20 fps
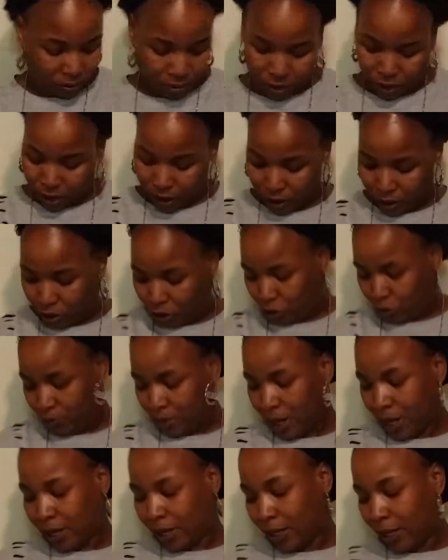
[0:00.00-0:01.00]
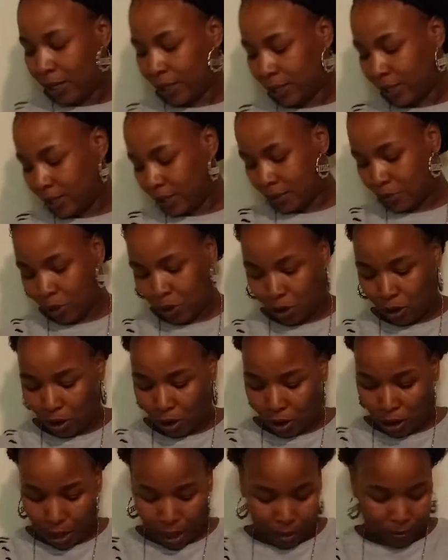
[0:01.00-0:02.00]
just do mine like this. I'm gonna
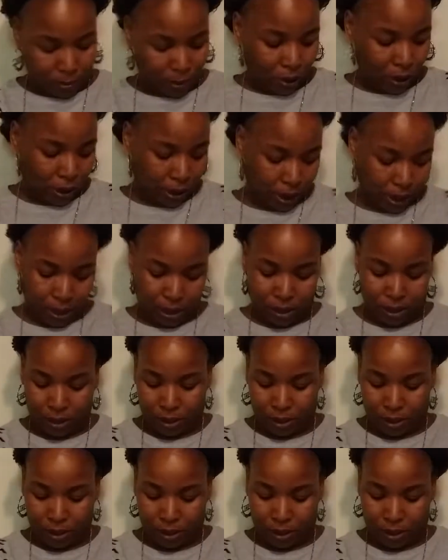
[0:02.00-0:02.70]
eyeball it.